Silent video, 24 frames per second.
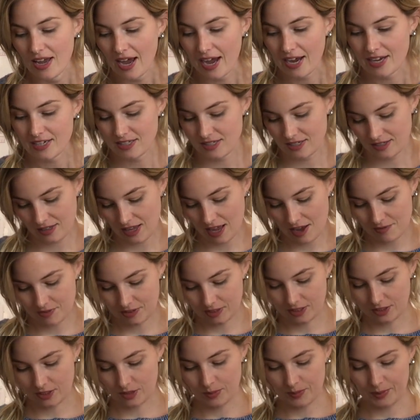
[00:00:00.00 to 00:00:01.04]
I still have a
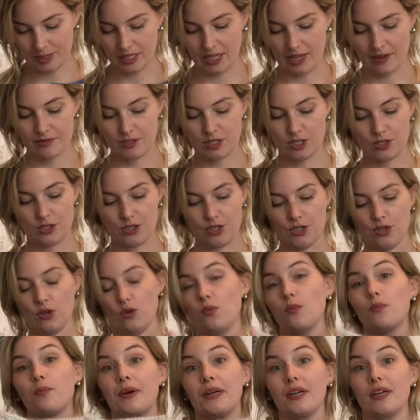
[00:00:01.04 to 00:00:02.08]
little bit left to
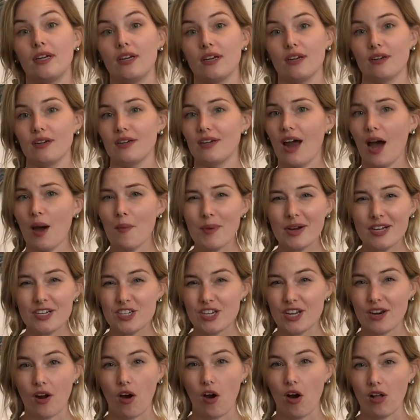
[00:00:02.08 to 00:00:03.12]
do, but not much
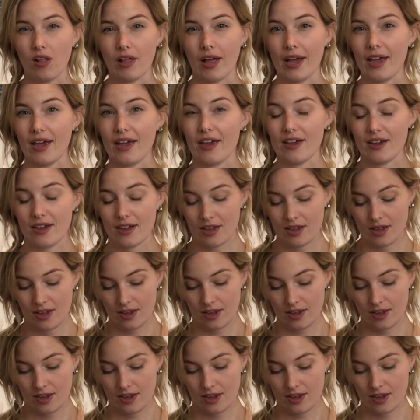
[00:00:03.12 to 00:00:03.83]
at all. I